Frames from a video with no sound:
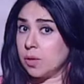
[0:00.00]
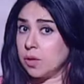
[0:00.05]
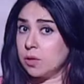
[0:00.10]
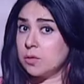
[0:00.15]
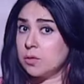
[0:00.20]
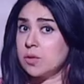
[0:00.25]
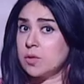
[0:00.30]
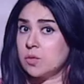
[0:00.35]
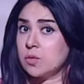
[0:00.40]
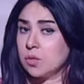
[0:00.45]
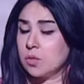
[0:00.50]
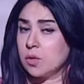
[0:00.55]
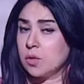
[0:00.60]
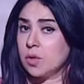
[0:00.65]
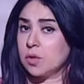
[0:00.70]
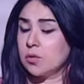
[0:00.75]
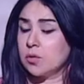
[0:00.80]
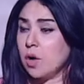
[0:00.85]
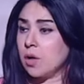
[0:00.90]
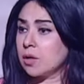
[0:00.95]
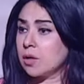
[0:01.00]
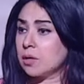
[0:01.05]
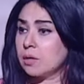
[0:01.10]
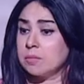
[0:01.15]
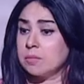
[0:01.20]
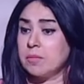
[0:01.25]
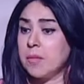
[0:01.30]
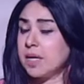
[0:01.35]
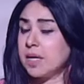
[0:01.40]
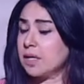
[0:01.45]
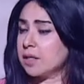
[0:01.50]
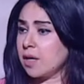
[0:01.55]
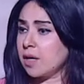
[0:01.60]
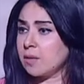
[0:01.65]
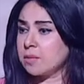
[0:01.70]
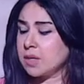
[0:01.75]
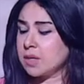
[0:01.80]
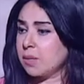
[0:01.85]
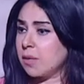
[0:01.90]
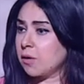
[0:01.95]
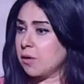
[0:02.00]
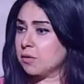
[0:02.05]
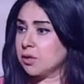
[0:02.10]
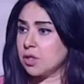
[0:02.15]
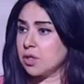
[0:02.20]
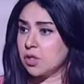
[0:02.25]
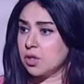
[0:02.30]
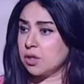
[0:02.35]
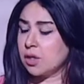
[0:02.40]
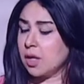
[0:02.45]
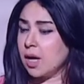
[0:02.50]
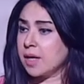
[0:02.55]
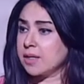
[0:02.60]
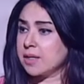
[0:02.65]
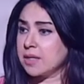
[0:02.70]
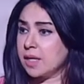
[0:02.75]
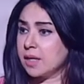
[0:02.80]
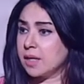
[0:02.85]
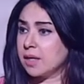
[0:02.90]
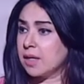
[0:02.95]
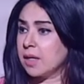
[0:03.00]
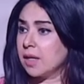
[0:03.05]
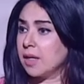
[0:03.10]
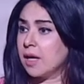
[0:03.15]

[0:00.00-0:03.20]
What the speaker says: used to talk many times about digitalizing